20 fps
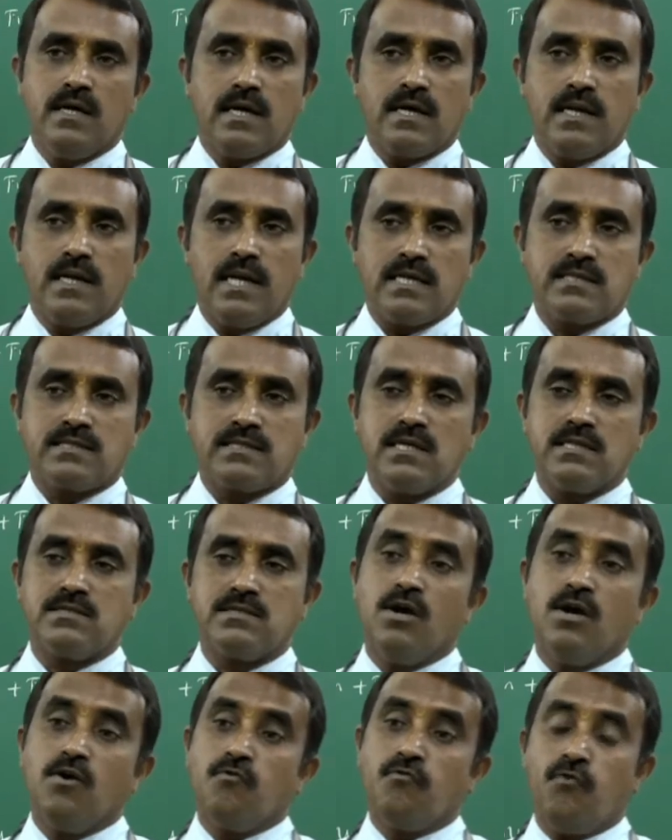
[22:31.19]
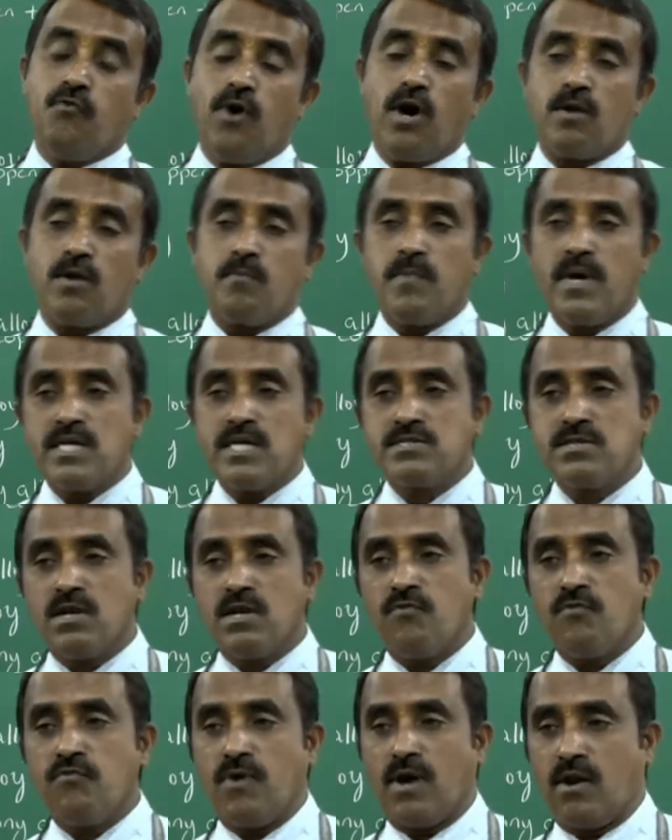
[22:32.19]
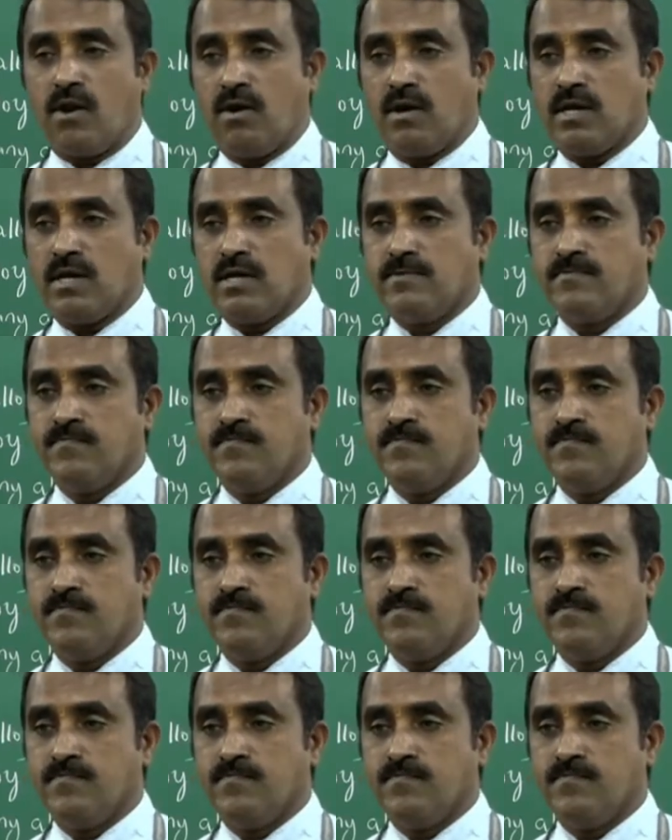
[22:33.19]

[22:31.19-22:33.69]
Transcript: Next is formation of alloy.